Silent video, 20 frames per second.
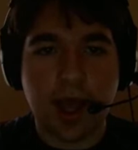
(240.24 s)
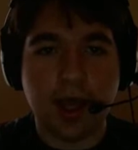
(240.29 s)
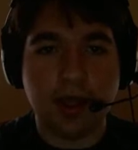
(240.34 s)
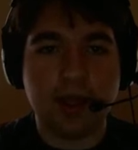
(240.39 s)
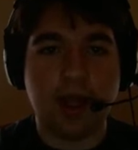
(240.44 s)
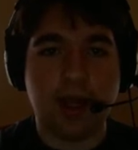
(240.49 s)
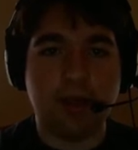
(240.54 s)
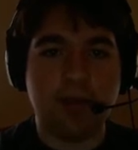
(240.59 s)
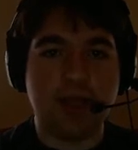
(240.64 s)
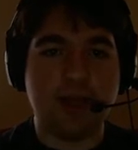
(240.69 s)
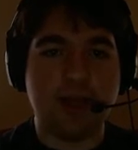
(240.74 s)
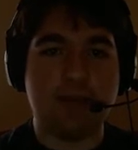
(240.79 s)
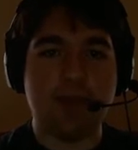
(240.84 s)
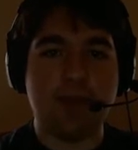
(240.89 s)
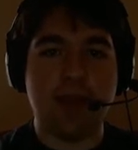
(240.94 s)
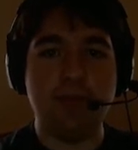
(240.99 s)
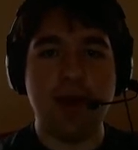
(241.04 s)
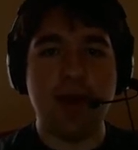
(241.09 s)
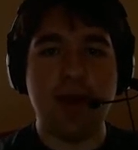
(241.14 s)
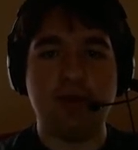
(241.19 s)
I gotta be the
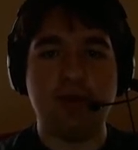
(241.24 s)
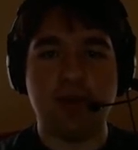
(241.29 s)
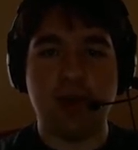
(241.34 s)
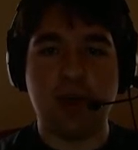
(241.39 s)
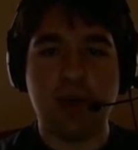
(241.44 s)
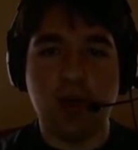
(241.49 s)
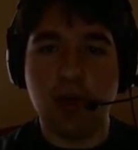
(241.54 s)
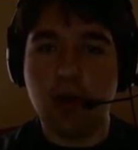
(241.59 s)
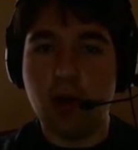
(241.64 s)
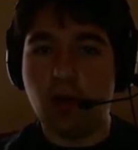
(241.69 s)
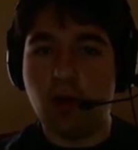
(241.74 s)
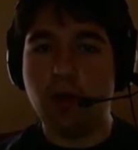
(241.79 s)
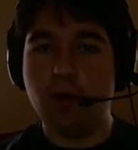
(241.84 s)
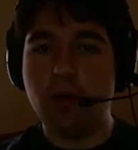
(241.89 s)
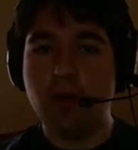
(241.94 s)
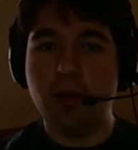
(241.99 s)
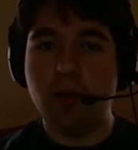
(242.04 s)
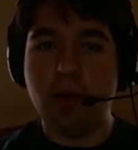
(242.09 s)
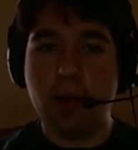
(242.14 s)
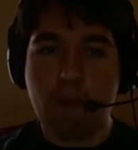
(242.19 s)
sled master. Cool.
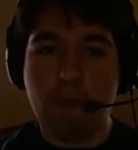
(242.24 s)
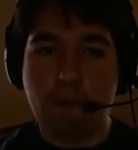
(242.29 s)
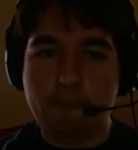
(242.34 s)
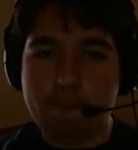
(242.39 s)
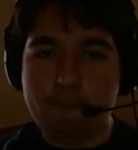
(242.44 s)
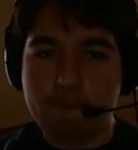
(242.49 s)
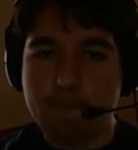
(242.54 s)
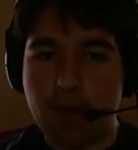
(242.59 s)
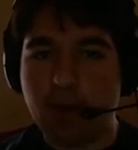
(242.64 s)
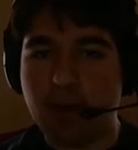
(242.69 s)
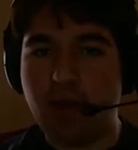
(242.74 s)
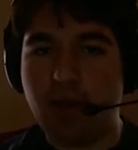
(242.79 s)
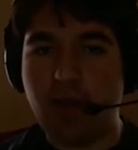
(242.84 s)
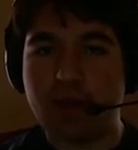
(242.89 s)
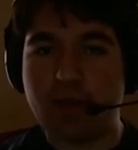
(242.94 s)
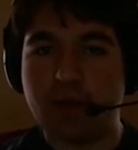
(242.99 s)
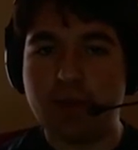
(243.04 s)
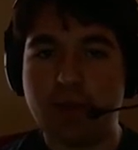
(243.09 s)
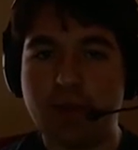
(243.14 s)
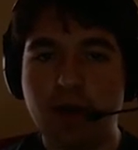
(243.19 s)
Onto the
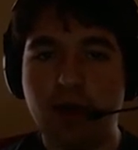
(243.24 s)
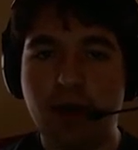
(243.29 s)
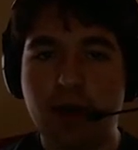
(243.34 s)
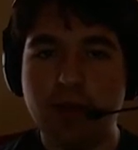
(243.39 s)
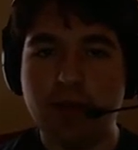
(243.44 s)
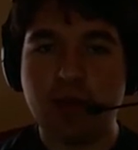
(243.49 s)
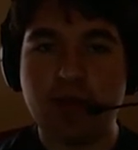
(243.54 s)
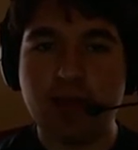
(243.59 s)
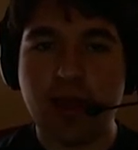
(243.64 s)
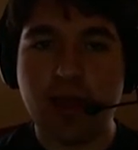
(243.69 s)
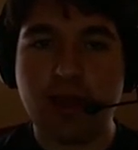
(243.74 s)
ice. No, I missed the